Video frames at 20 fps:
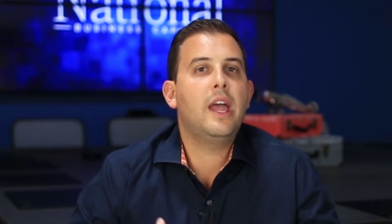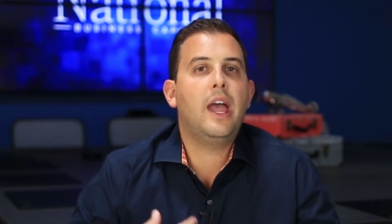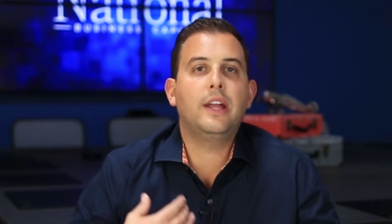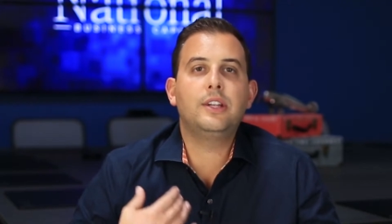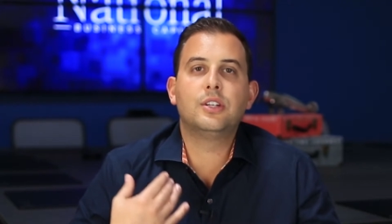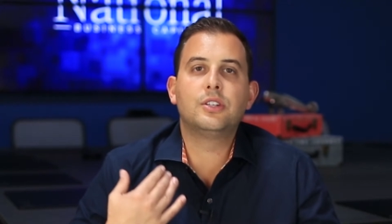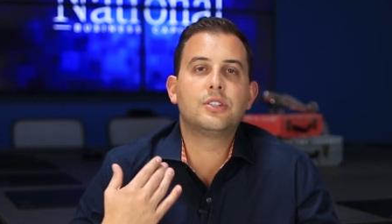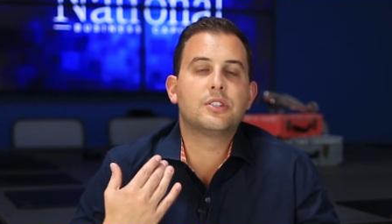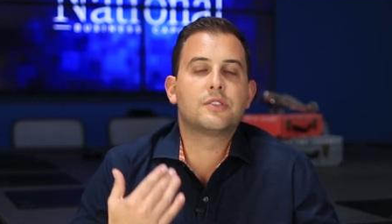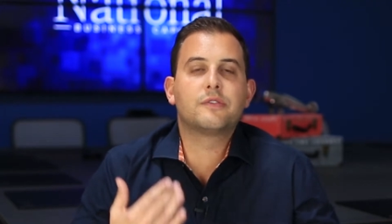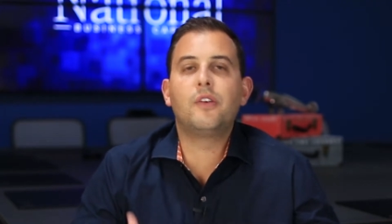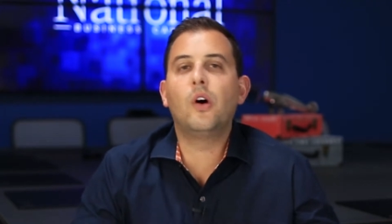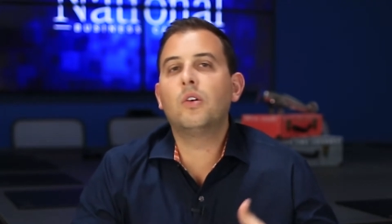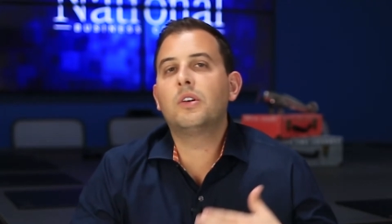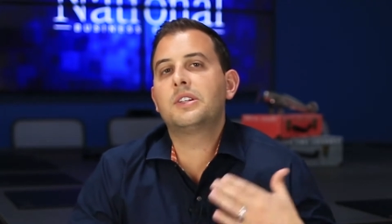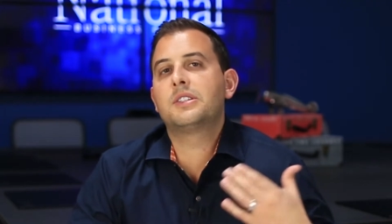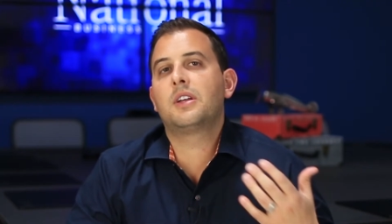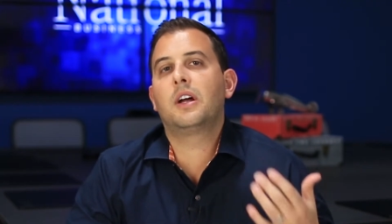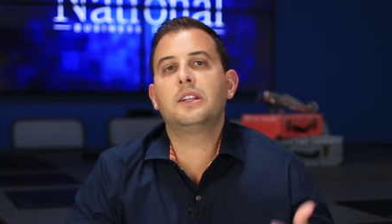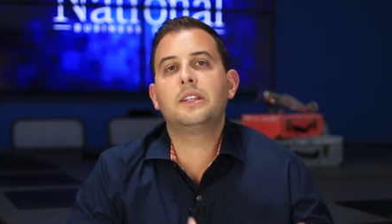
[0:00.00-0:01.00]
and you're just
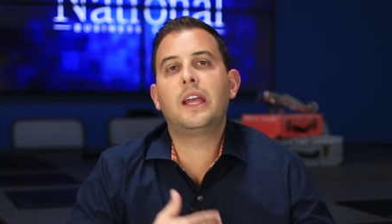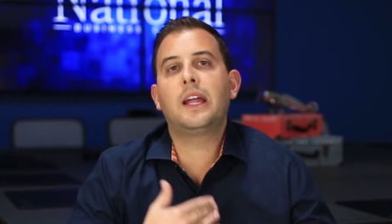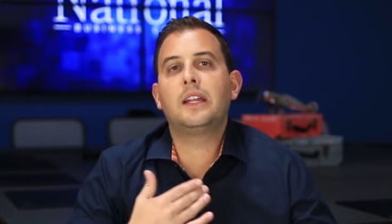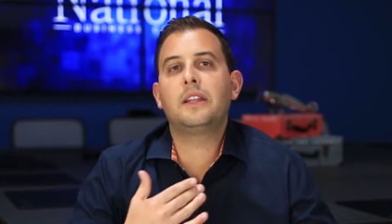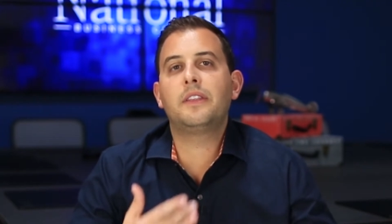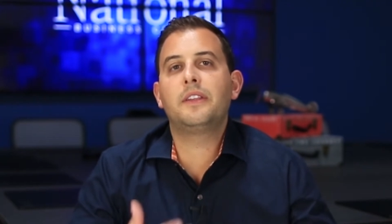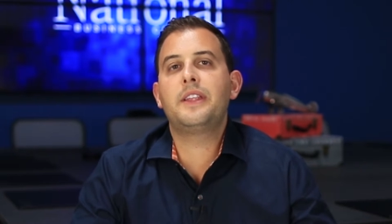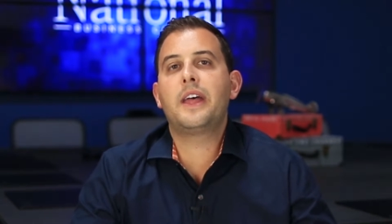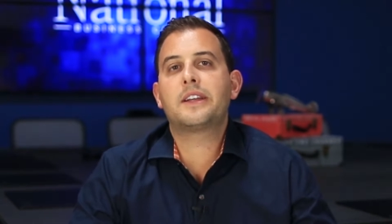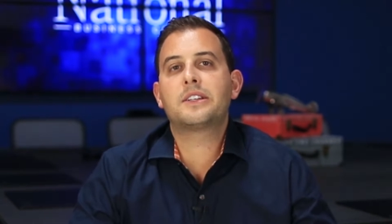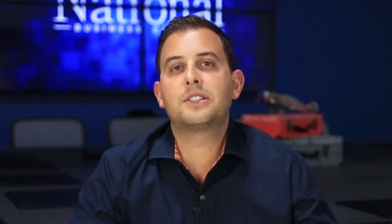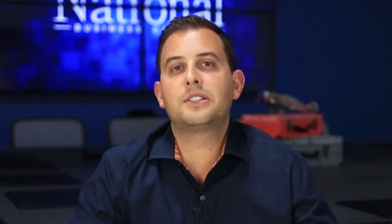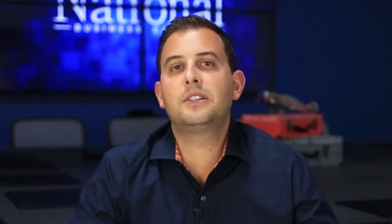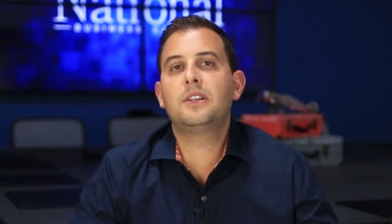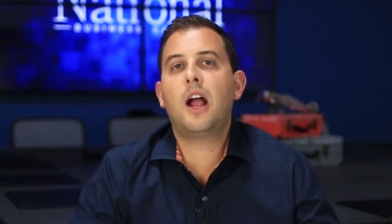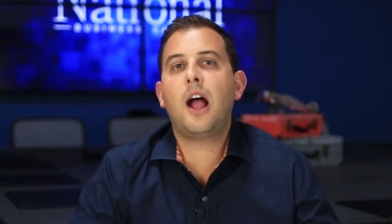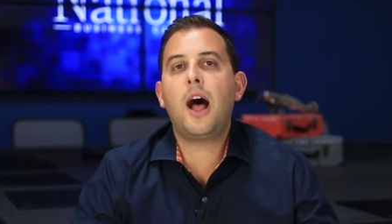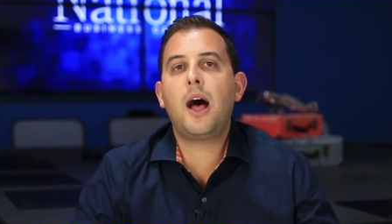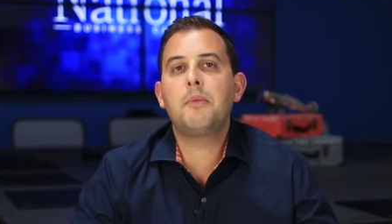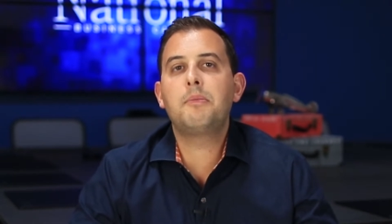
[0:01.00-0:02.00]
focused on getting the next
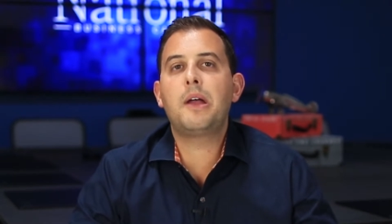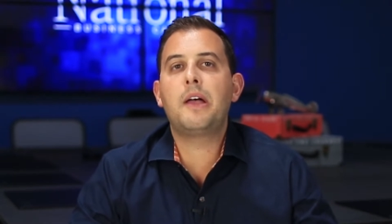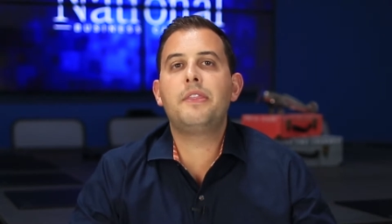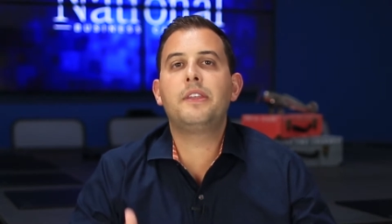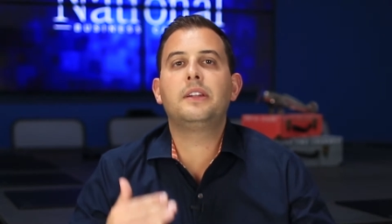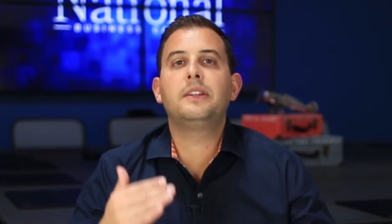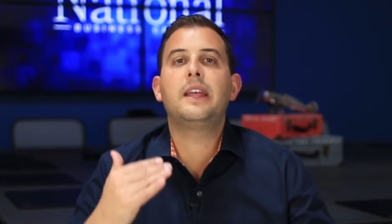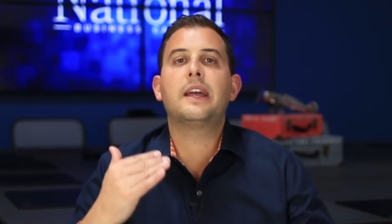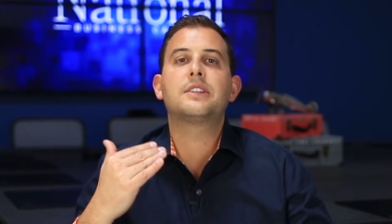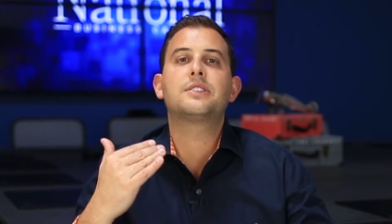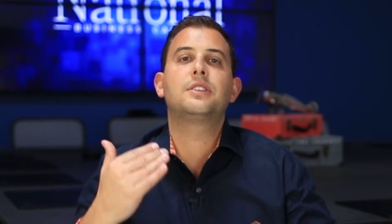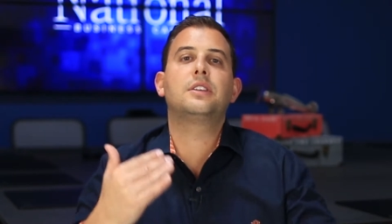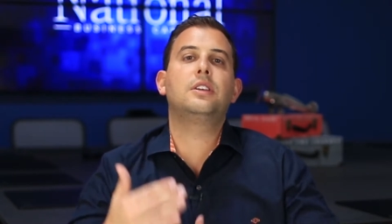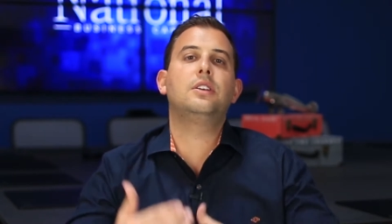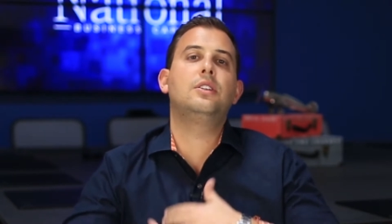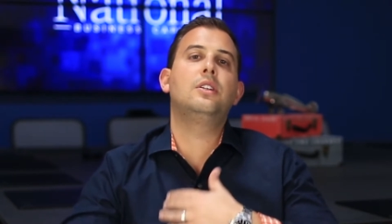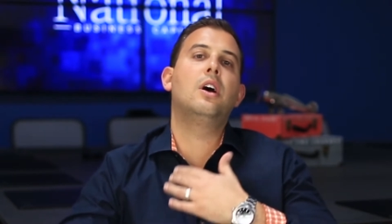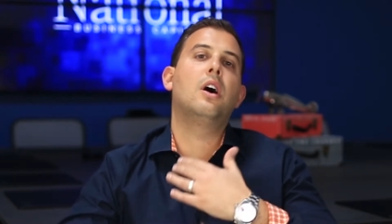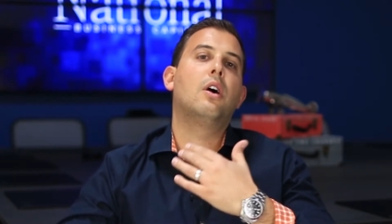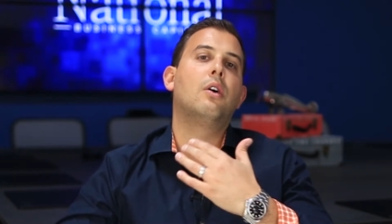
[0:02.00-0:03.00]
job, and the next thing
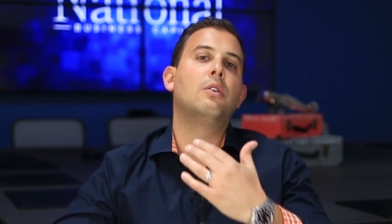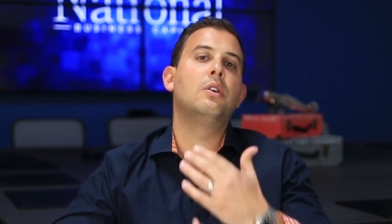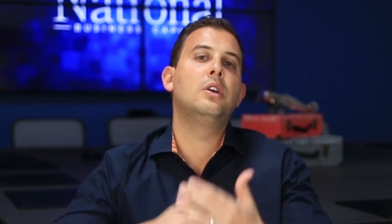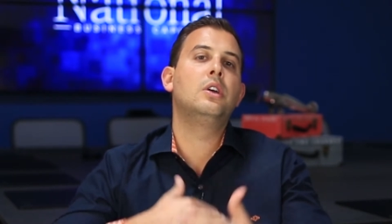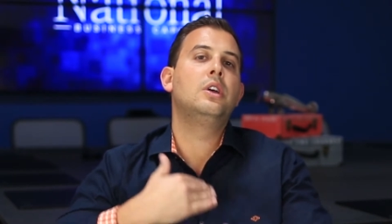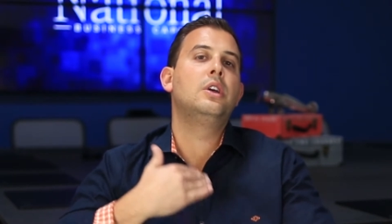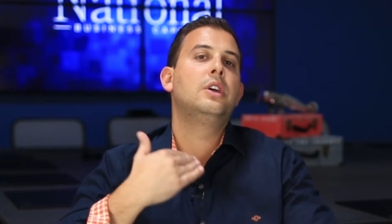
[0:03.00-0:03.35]
you know,